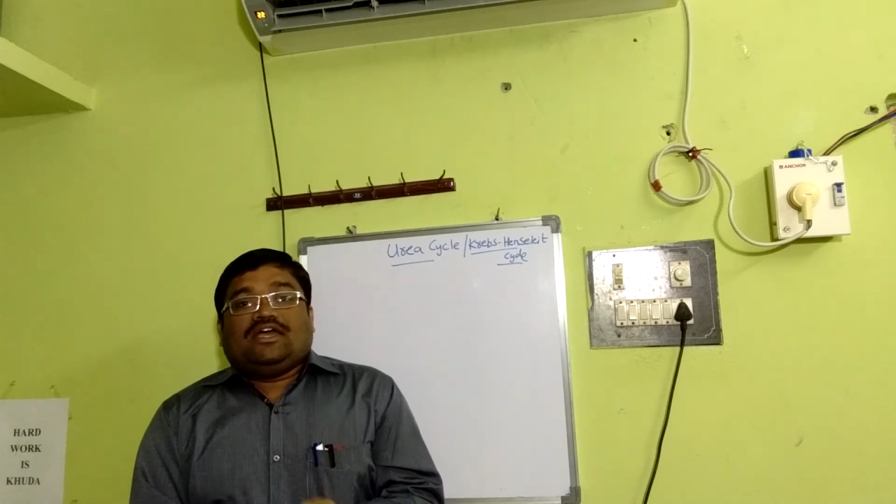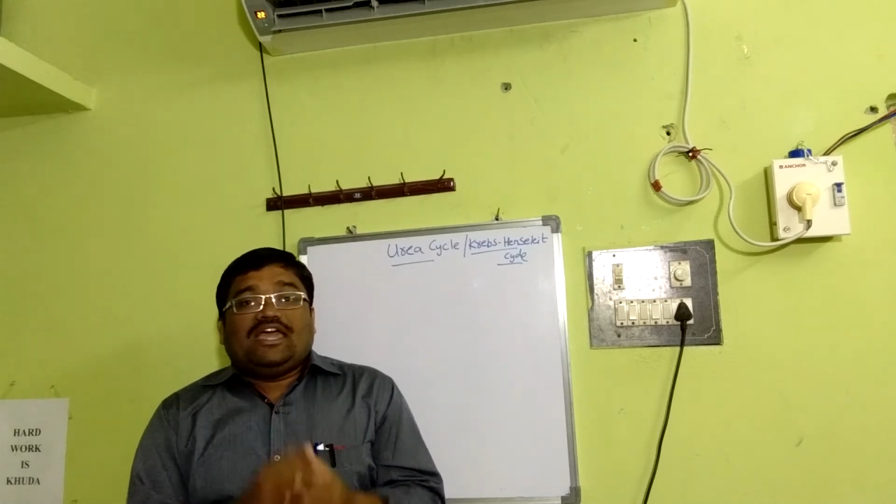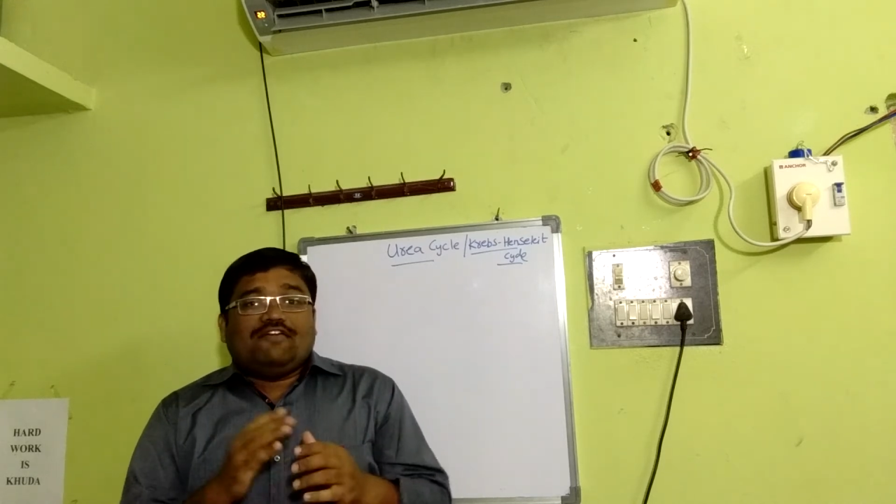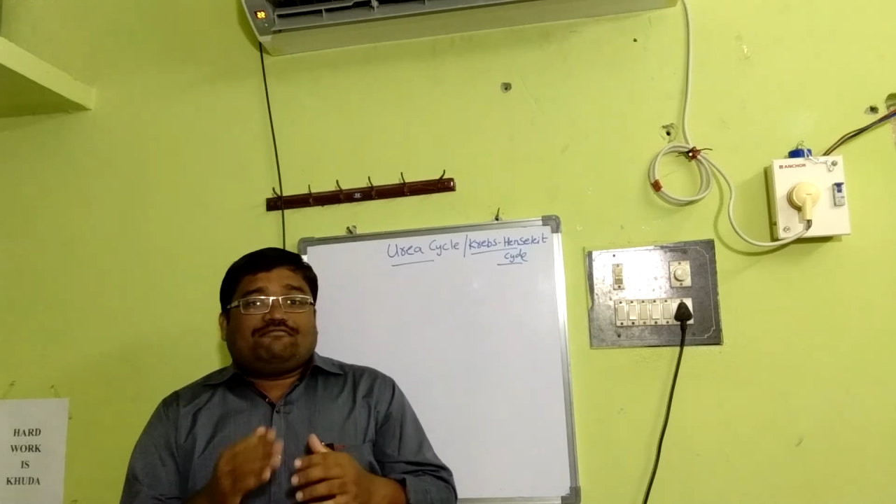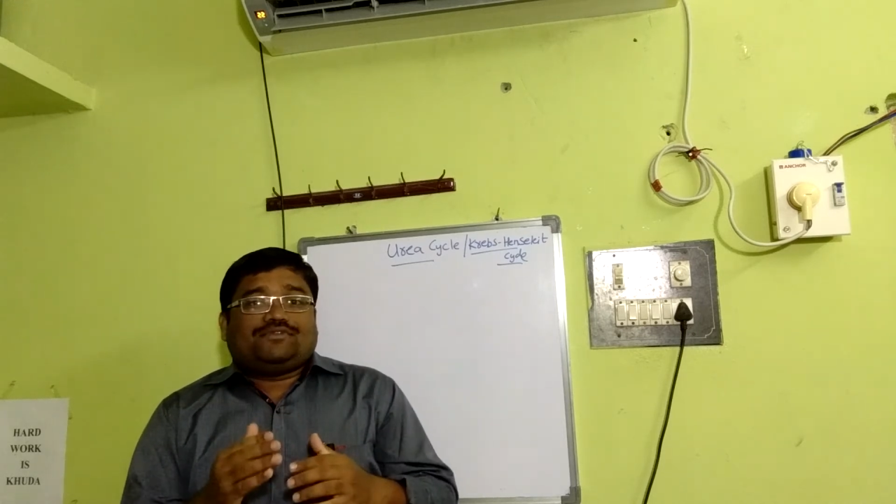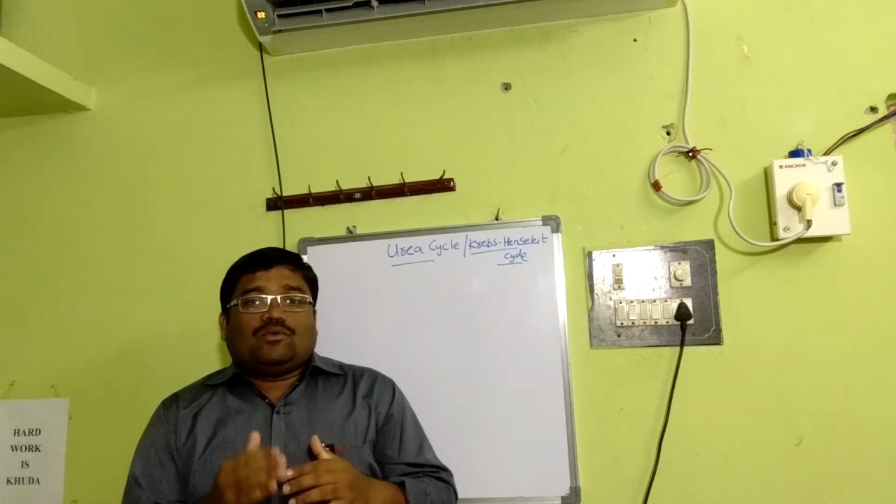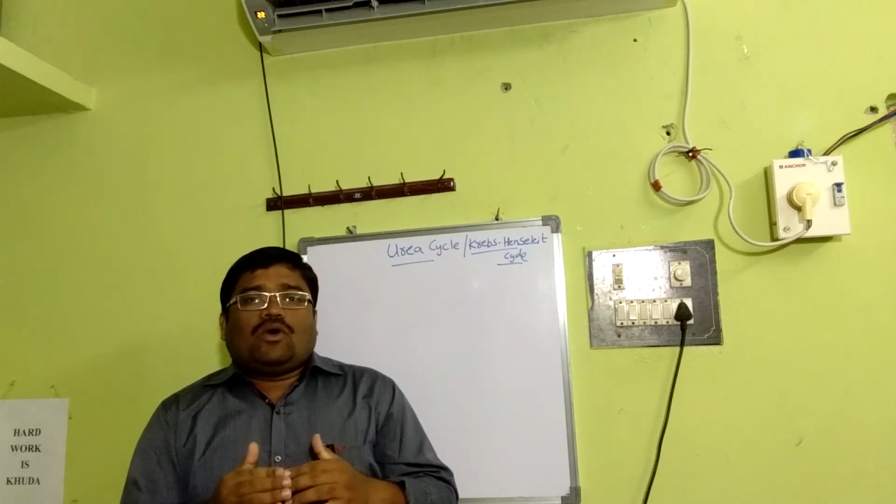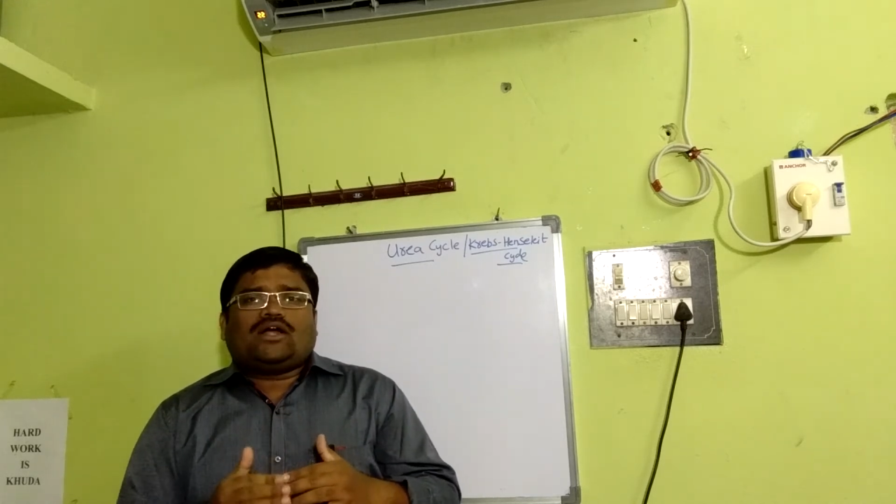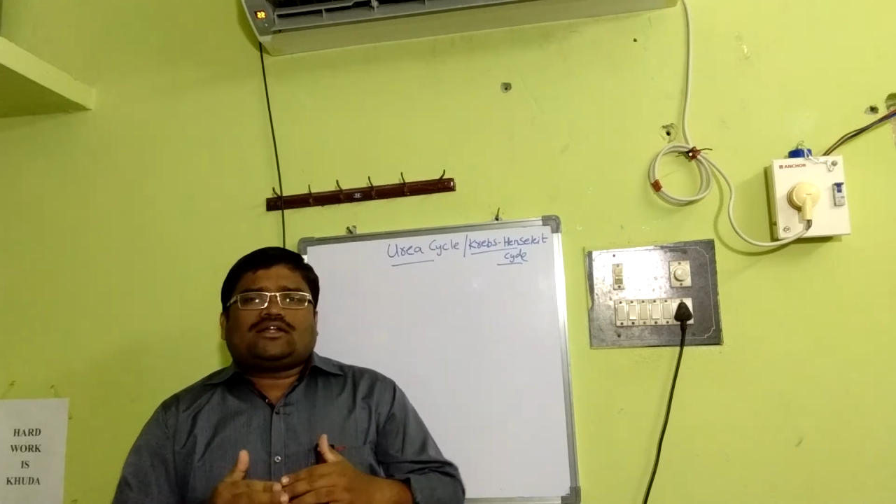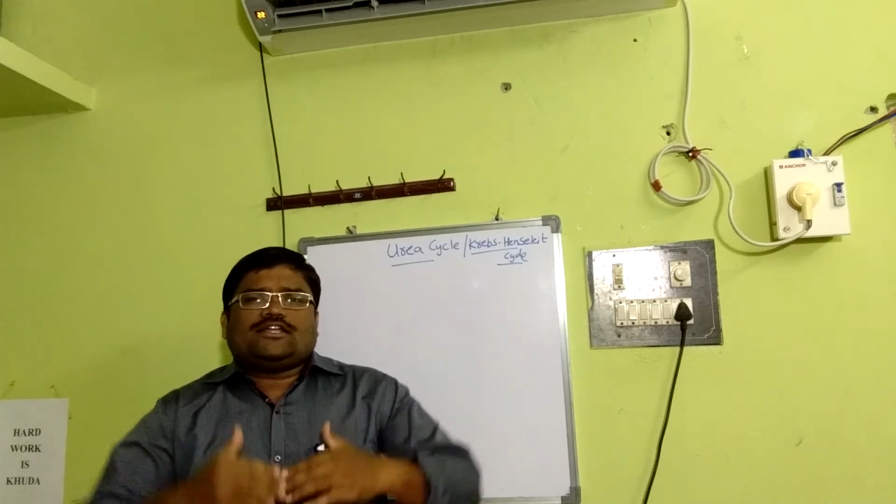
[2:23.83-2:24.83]
If the
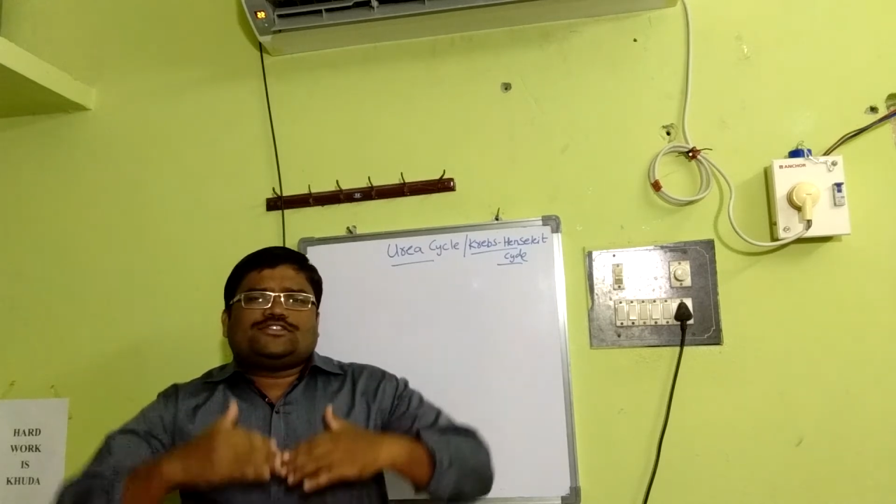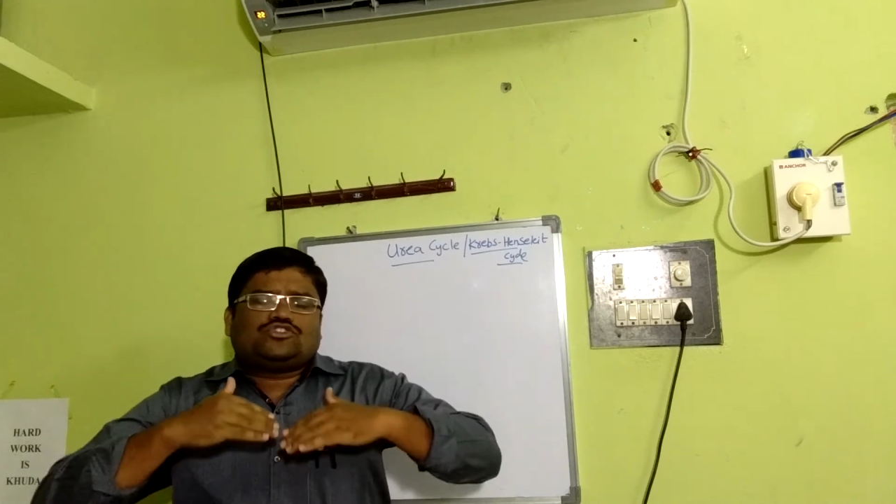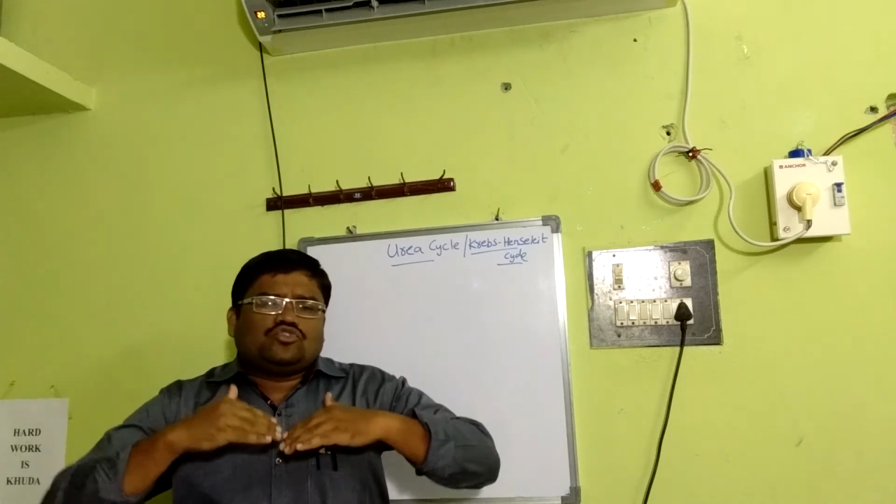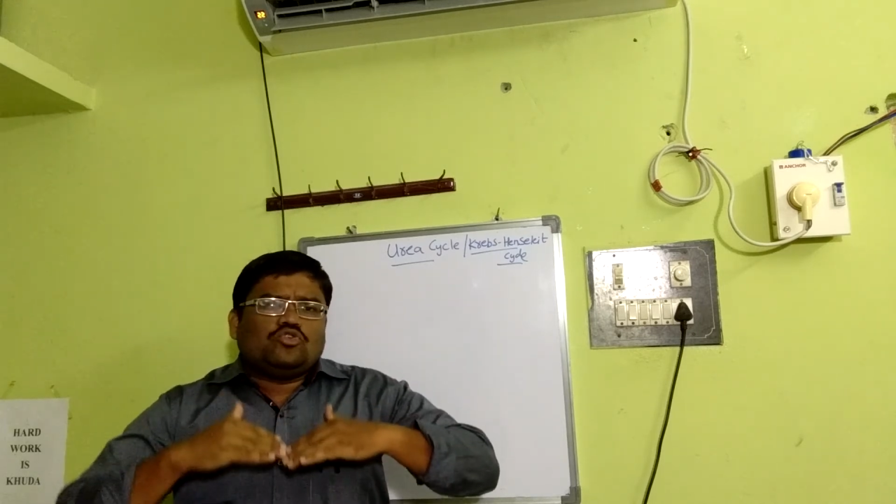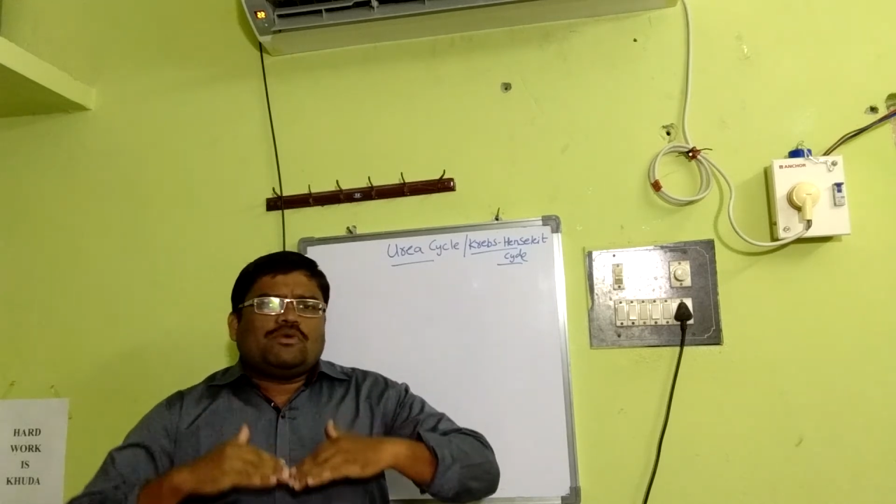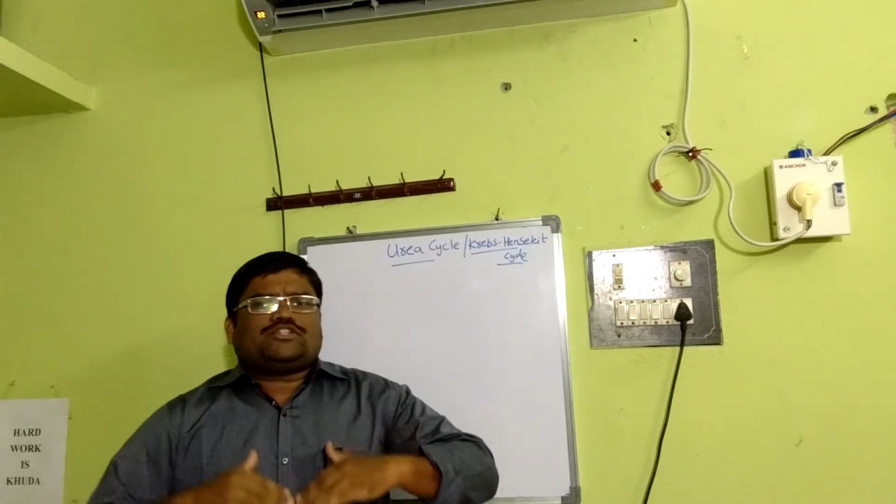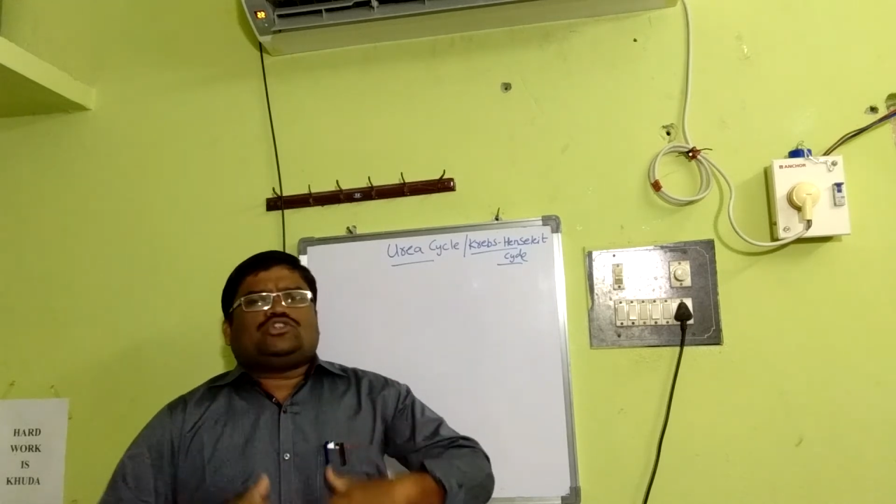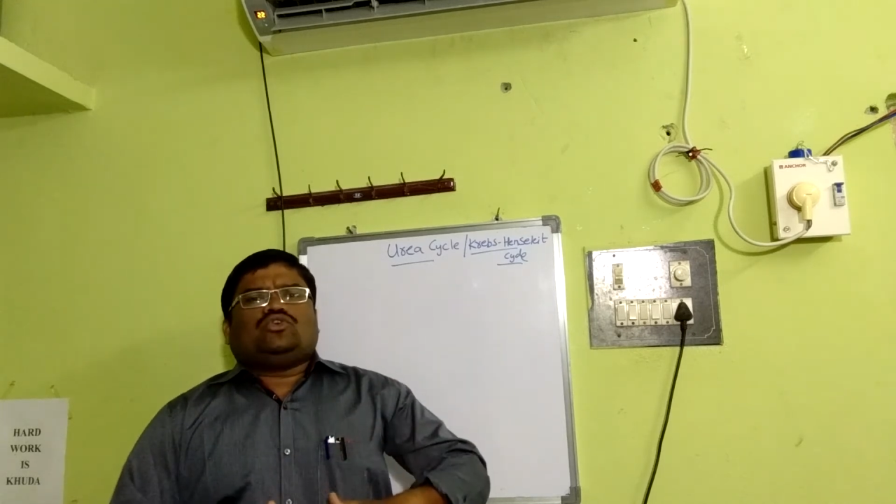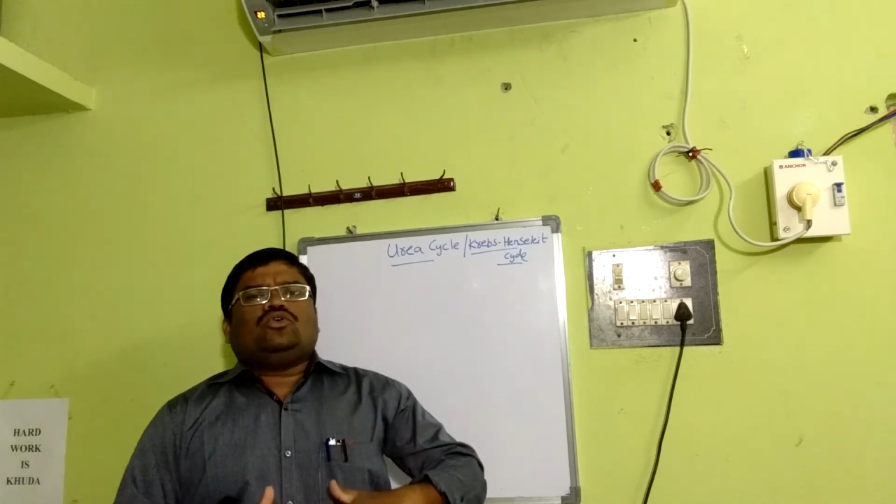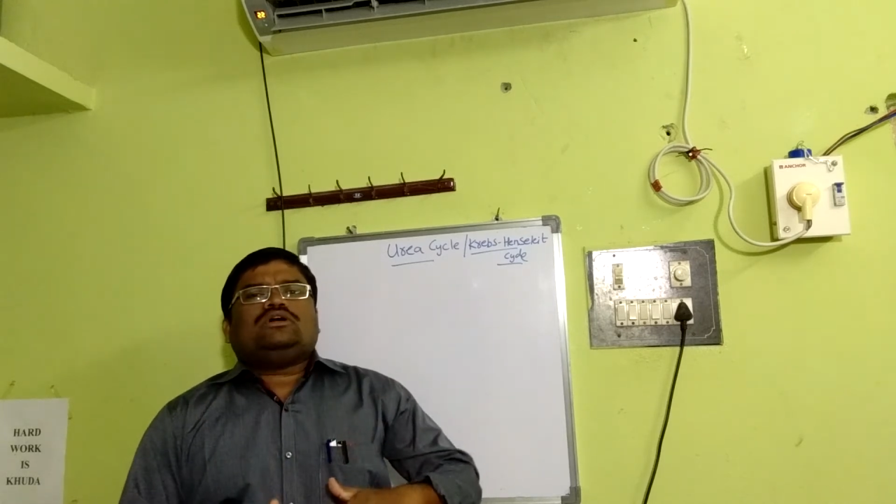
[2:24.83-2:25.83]
water is too
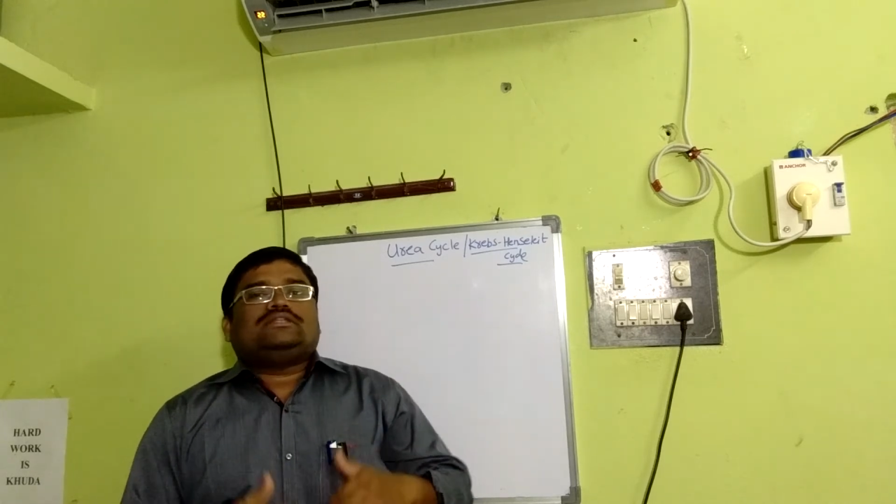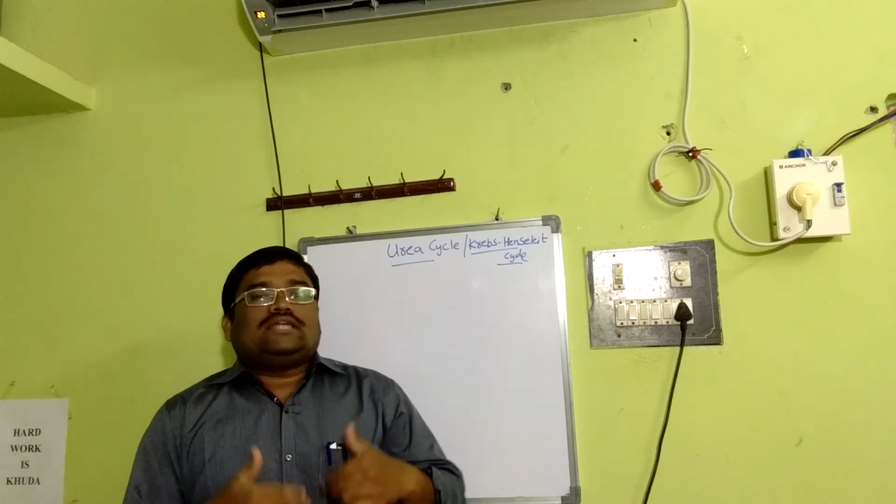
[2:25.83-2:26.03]
much low,